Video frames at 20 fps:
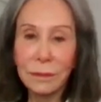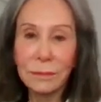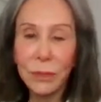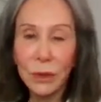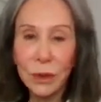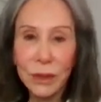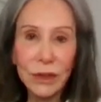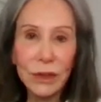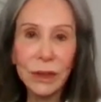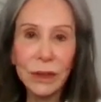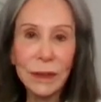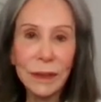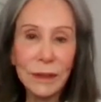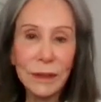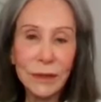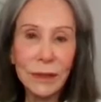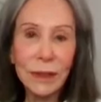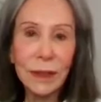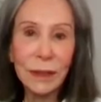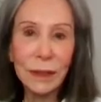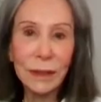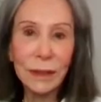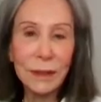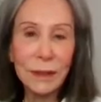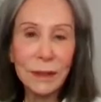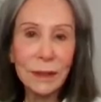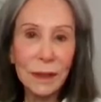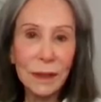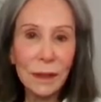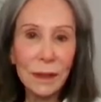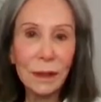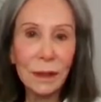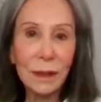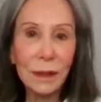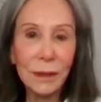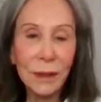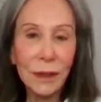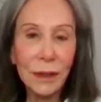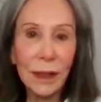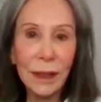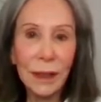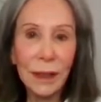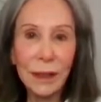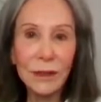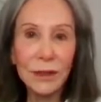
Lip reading: more serious things got